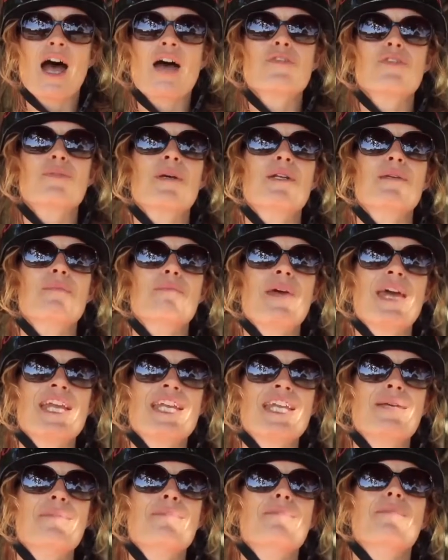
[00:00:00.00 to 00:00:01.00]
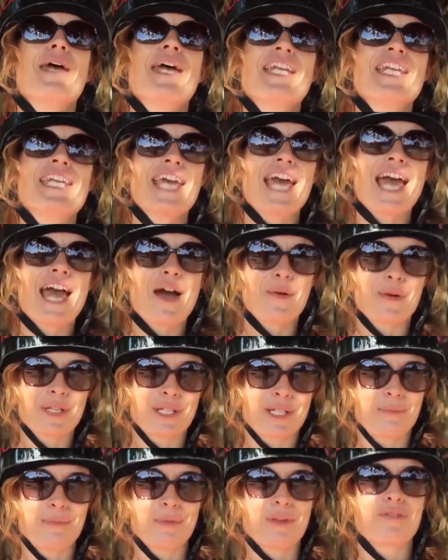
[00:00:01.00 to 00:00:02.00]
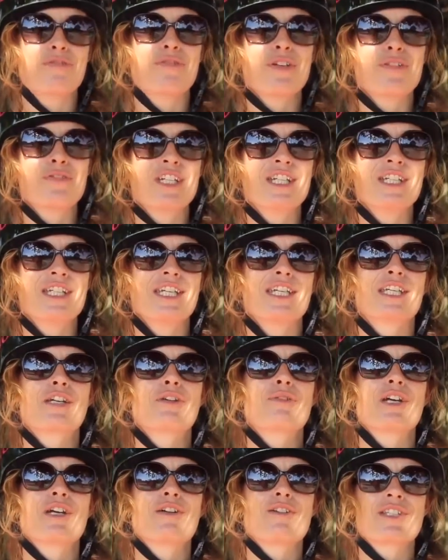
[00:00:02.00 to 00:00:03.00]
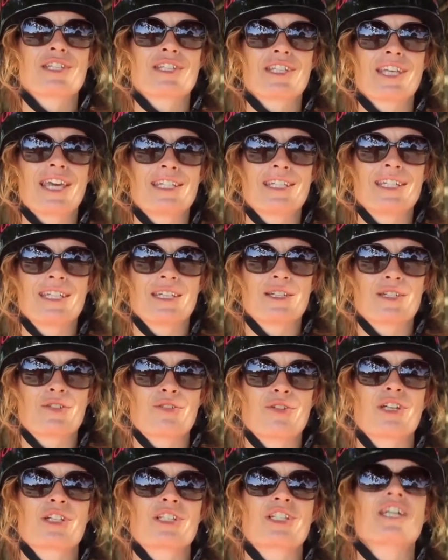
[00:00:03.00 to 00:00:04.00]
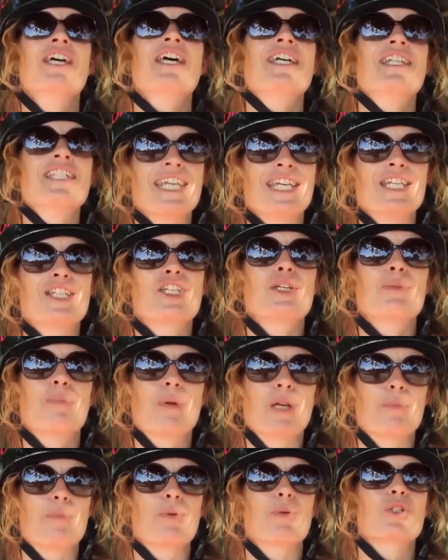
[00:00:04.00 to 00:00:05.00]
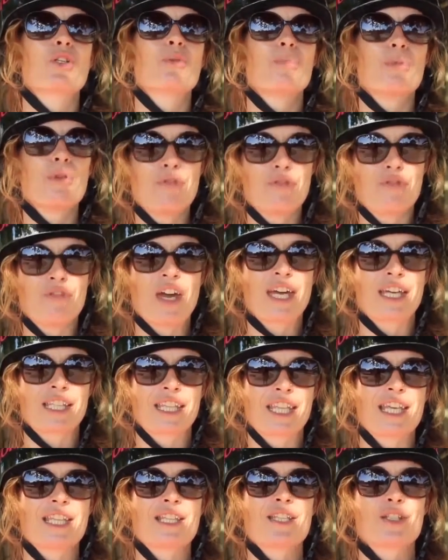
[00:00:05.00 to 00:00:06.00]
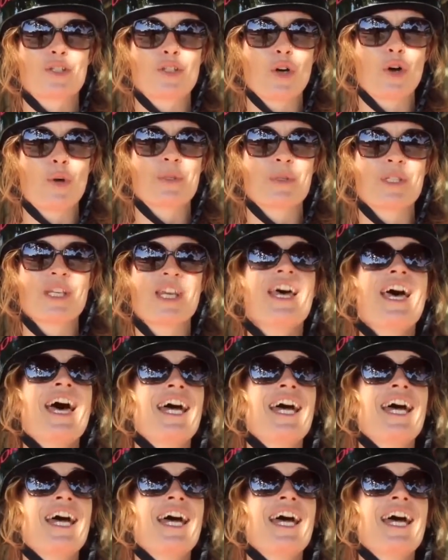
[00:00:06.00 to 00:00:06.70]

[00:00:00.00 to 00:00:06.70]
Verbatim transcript: I've spent many, many hours in my 15 year career as a skating instructor teaching people to perfect their stops.